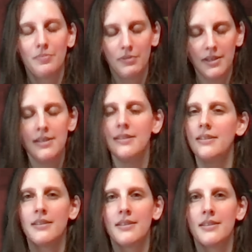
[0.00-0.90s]

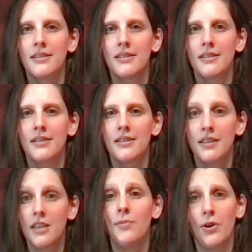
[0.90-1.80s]
Please
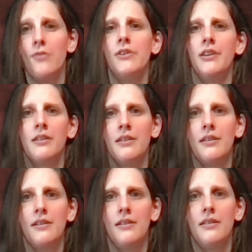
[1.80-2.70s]
keep going
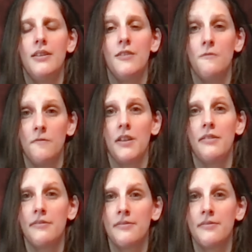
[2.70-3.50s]
in faith.